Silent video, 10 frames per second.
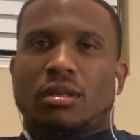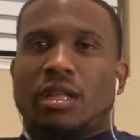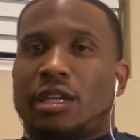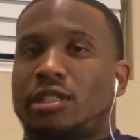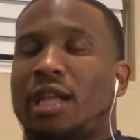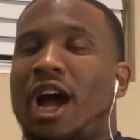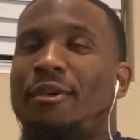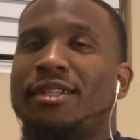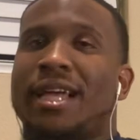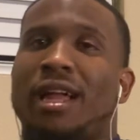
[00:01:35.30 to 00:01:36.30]
is
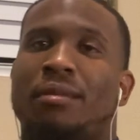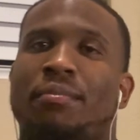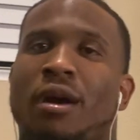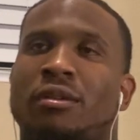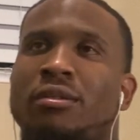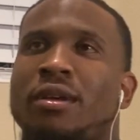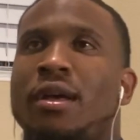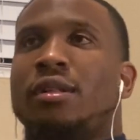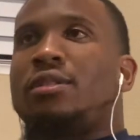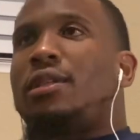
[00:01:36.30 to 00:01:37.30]
Tyrese Haliburton.
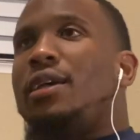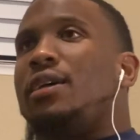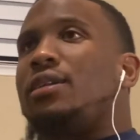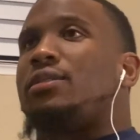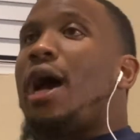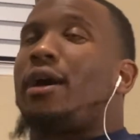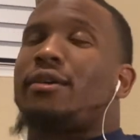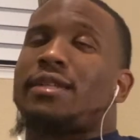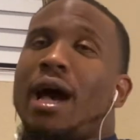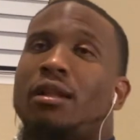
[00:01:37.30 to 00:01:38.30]

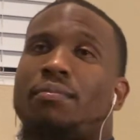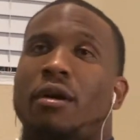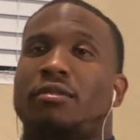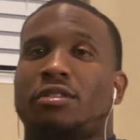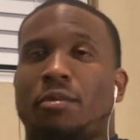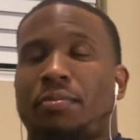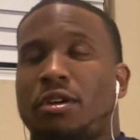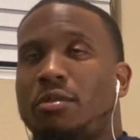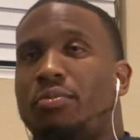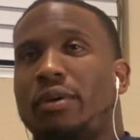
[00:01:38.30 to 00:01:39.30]
Tyrese Haliburton is a
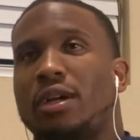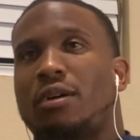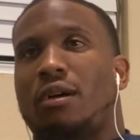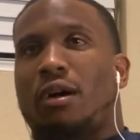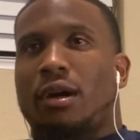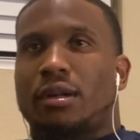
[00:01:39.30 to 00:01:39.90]
pure point guard.